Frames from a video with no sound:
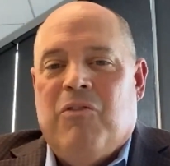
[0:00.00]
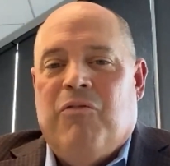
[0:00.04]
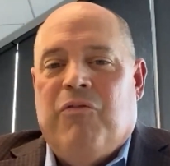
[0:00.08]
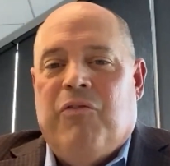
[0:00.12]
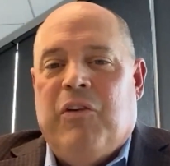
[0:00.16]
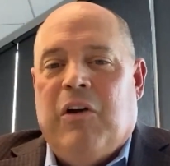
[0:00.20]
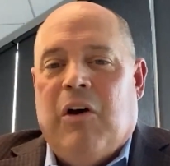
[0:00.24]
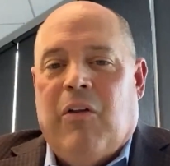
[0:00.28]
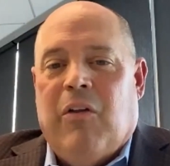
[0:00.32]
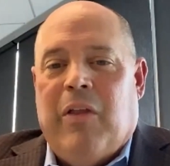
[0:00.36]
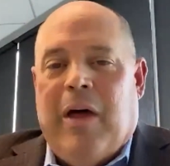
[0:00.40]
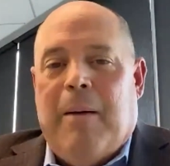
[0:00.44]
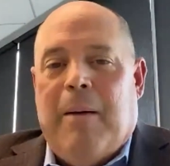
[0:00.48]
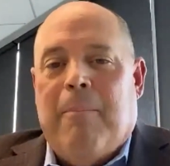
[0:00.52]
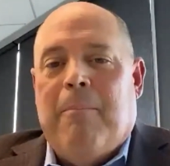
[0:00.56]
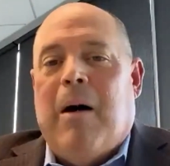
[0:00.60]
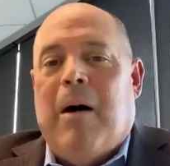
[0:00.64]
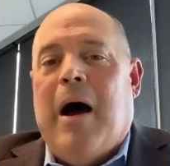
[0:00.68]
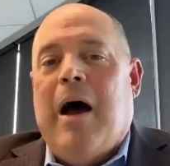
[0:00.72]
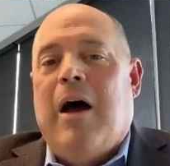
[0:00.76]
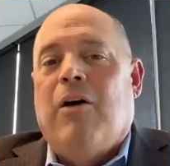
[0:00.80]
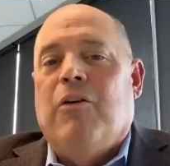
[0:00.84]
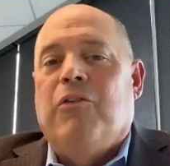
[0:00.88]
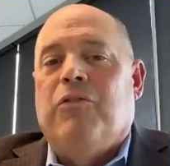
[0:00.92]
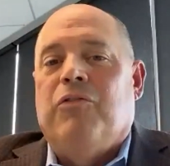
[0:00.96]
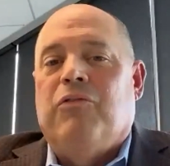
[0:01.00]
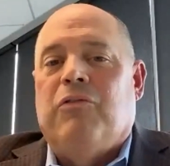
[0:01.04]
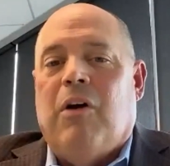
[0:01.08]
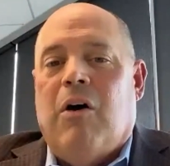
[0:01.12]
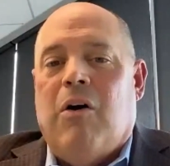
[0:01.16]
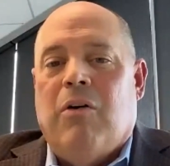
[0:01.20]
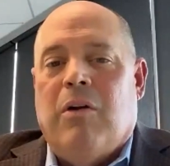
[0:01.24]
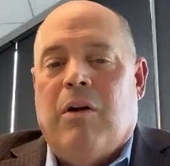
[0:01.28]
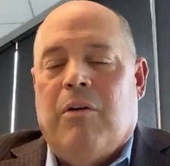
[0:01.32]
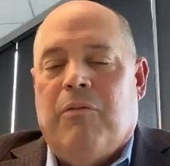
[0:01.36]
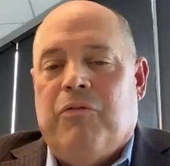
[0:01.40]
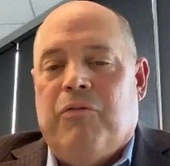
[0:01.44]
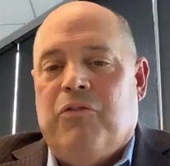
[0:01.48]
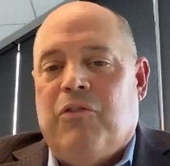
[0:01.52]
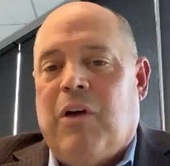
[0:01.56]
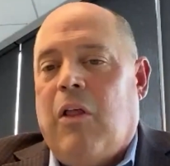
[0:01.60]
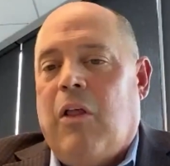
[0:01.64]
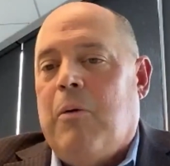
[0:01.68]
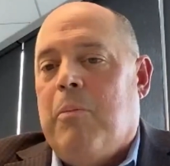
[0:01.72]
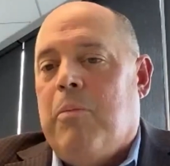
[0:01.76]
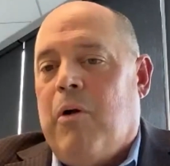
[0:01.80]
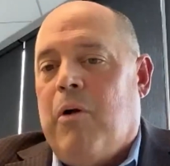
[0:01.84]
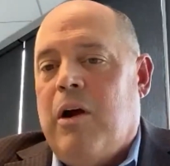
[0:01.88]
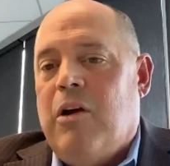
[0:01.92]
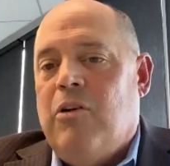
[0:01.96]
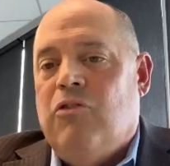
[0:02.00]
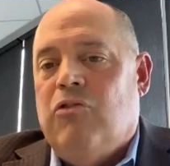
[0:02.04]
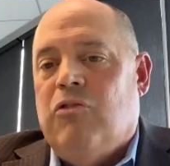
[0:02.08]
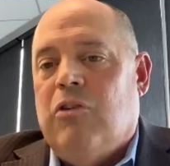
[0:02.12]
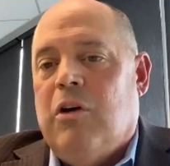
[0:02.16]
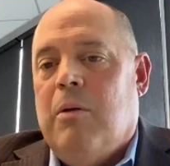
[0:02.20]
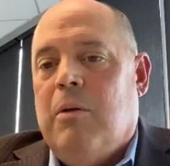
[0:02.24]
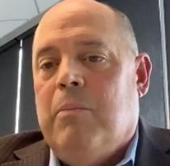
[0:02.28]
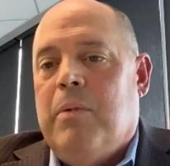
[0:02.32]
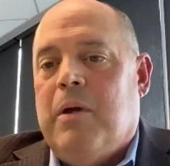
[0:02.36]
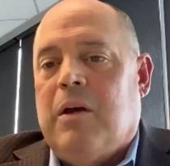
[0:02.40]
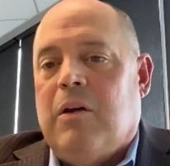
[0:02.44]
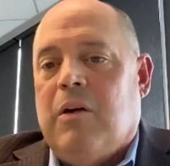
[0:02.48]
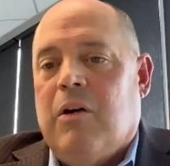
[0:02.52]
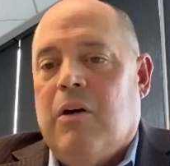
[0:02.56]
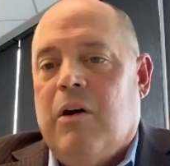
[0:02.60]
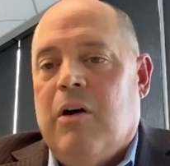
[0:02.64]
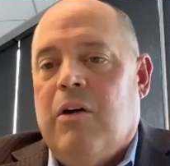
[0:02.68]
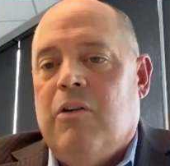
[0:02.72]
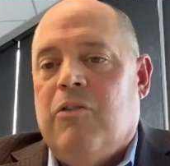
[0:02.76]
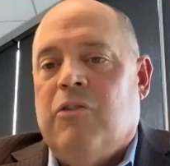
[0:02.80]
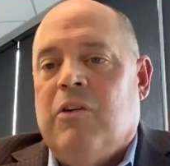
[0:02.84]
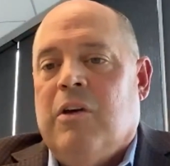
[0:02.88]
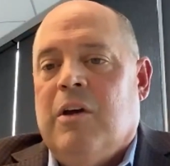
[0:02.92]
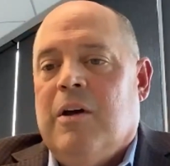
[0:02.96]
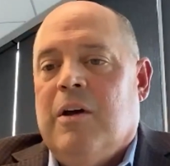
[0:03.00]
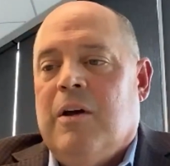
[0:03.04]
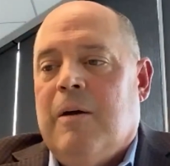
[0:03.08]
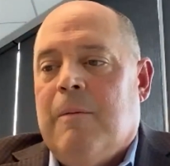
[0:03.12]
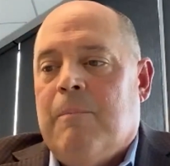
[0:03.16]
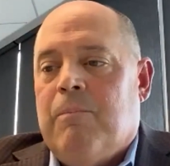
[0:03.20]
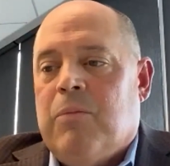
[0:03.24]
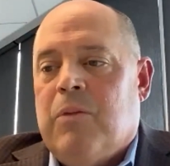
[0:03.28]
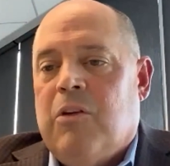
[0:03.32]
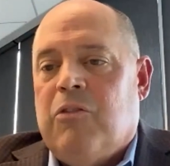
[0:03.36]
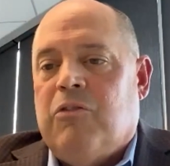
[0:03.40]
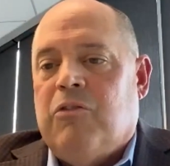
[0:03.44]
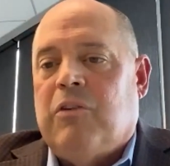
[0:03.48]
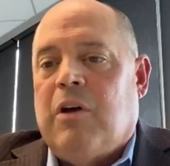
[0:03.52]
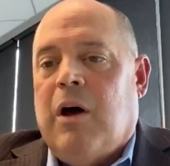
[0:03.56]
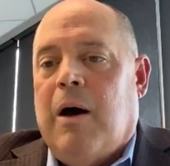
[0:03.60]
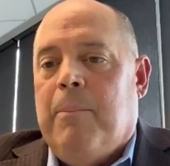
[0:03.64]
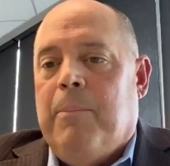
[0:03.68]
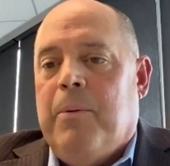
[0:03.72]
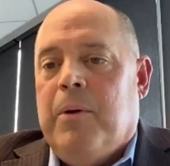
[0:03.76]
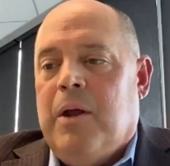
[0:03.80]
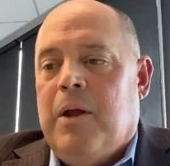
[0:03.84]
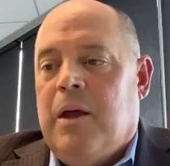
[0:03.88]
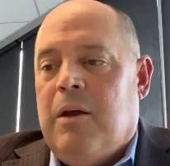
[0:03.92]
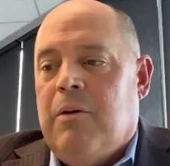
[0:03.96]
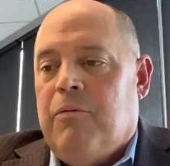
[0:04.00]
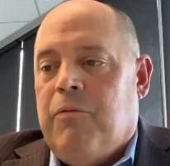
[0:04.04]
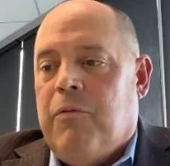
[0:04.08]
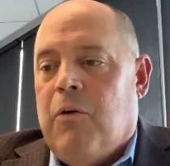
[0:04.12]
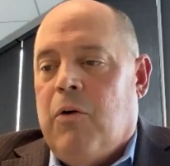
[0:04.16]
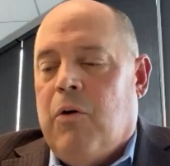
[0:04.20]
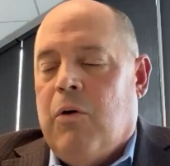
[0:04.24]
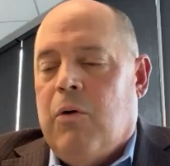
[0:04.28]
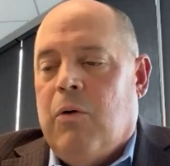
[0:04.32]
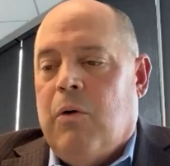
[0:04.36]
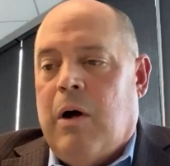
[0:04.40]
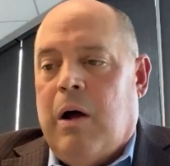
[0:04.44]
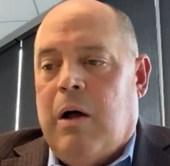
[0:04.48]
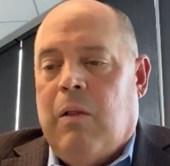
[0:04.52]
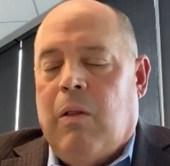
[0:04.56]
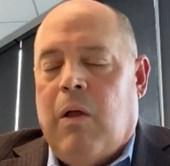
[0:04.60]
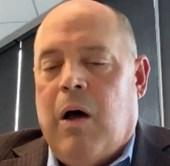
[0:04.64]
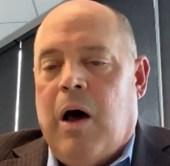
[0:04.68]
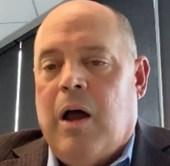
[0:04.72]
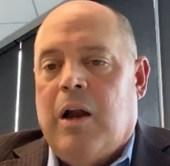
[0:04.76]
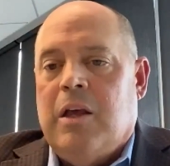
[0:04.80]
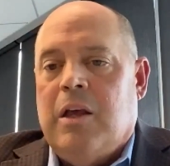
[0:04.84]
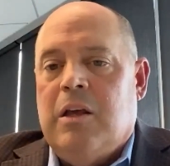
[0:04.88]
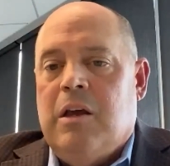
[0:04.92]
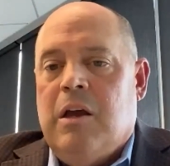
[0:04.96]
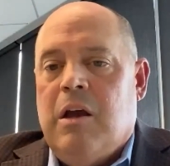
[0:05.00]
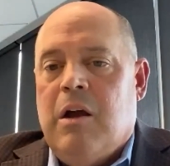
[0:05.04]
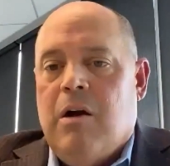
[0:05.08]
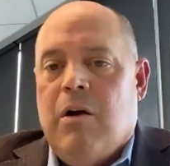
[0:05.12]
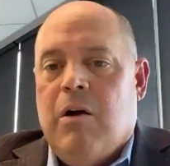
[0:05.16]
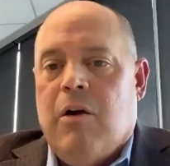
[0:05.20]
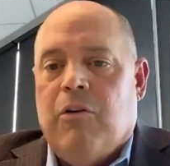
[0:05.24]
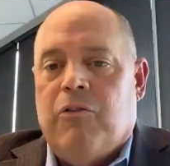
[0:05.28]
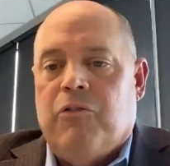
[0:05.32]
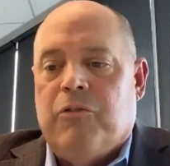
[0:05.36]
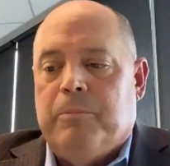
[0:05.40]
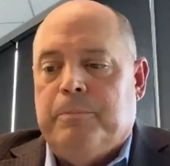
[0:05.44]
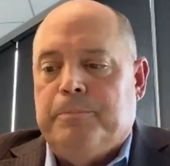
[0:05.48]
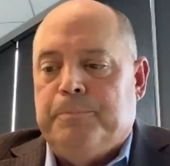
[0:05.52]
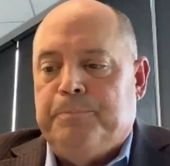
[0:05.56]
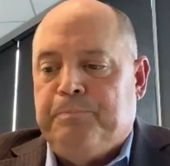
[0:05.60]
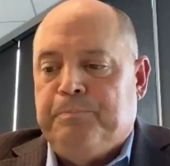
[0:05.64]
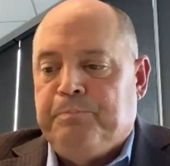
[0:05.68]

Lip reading: feel that milestone of celebration, because this company for a lot of years